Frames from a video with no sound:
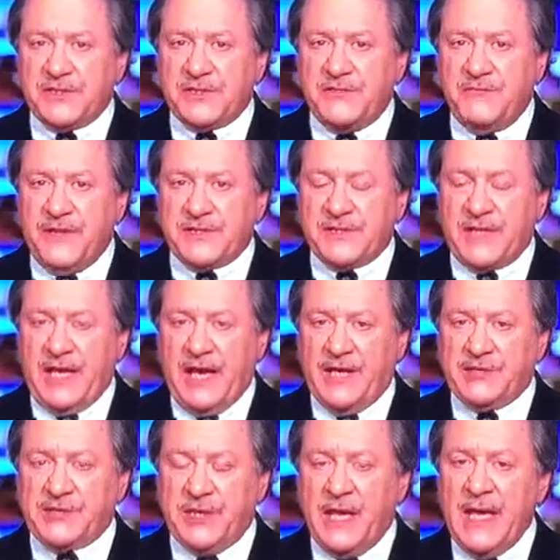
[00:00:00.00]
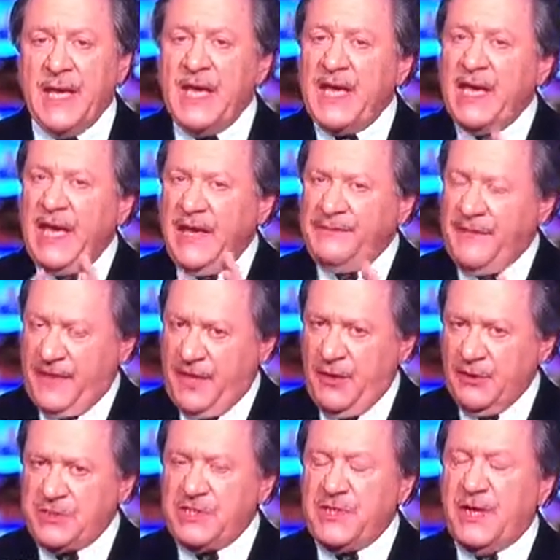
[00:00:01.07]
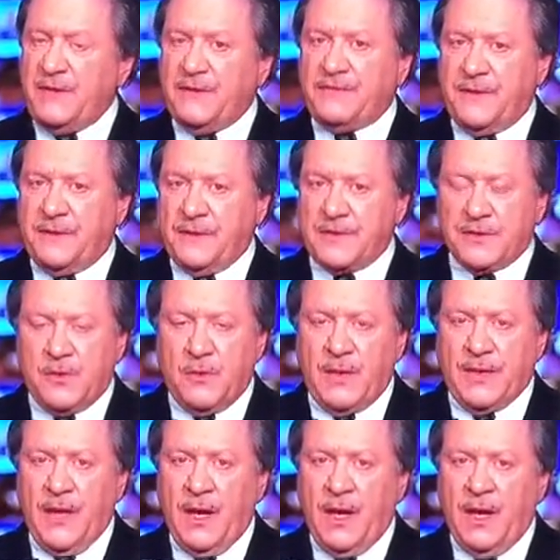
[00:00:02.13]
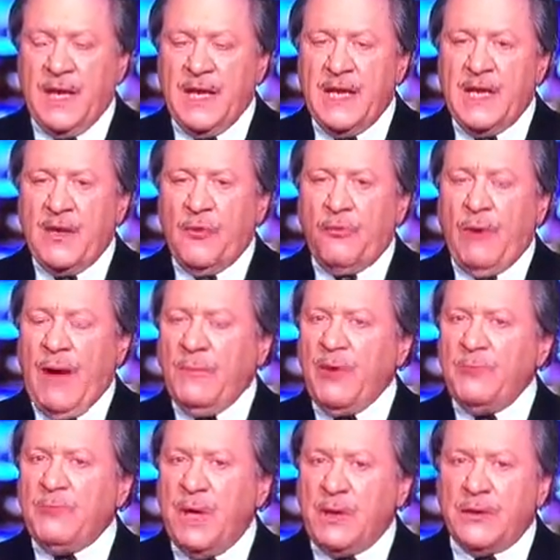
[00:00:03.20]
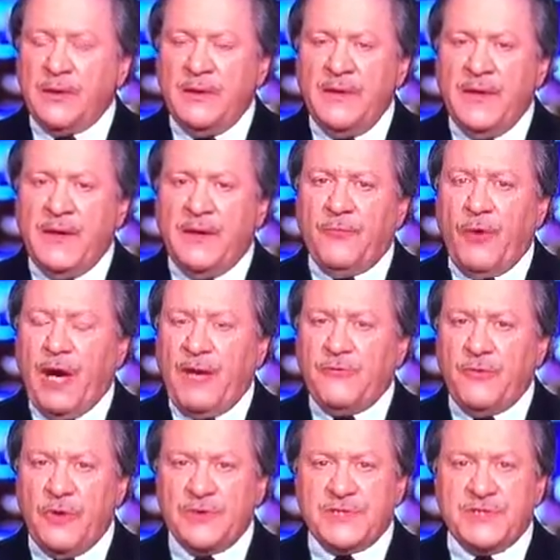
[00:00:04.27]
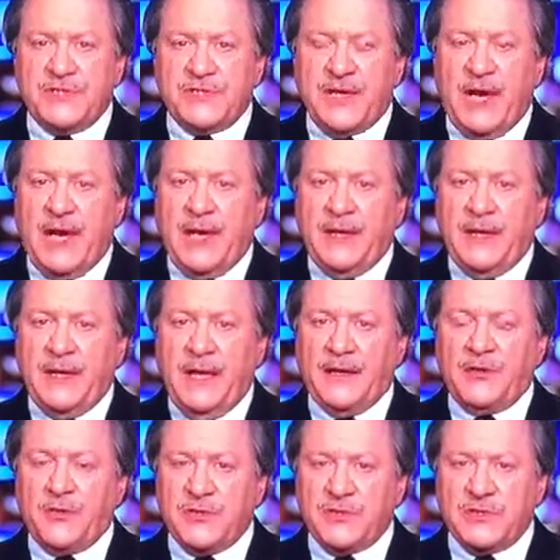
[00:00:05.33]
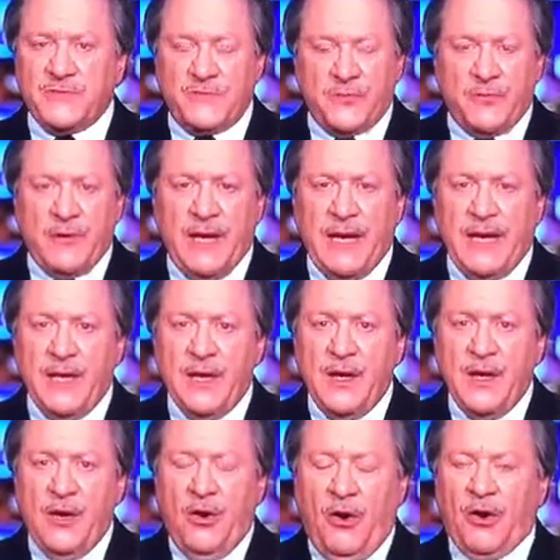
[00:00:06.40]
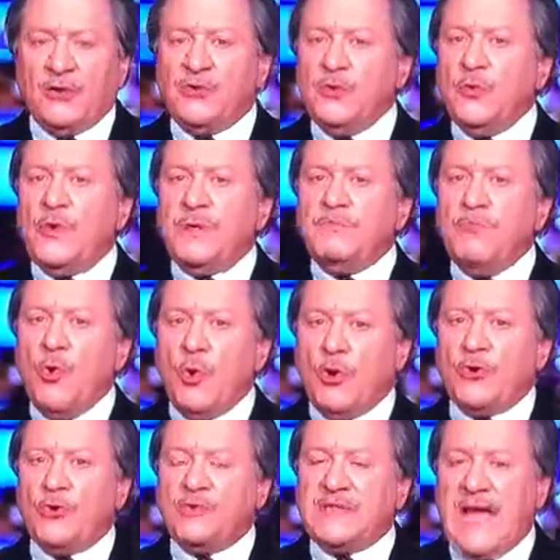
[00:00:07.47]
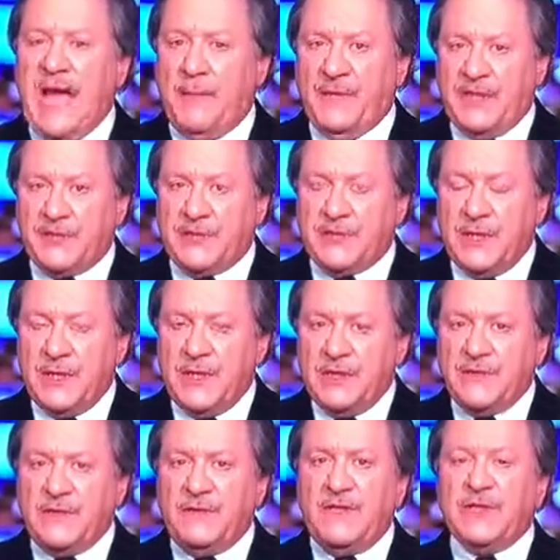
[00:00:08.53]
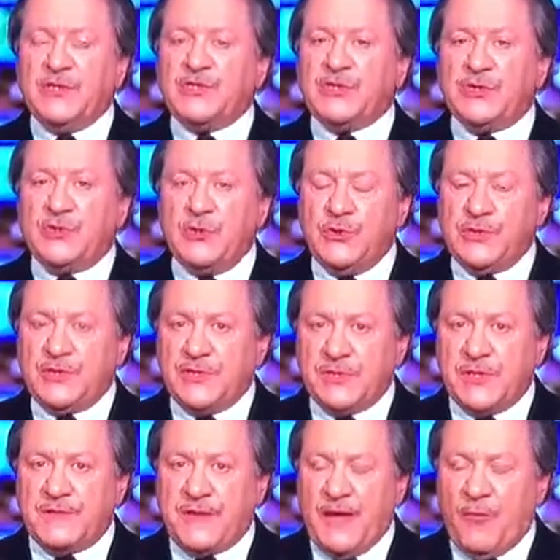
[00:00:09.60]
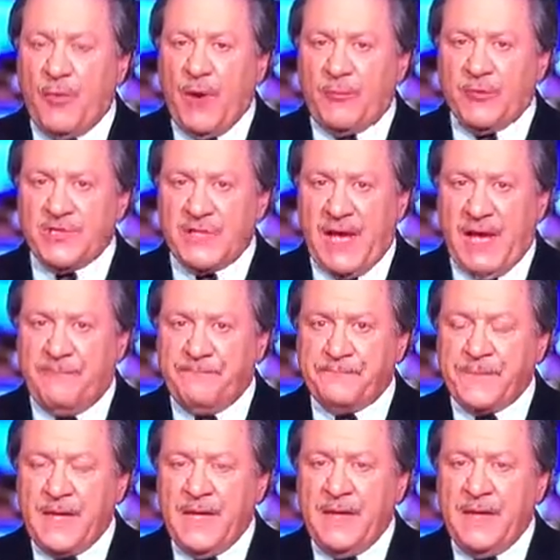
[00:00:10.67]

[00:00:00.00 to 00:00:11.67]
this investigation. Here's the other thing that's going on. Robert Mueller and Rod Rosenstein and Christopher Wray are doing mortal damage to the institutions that they represent.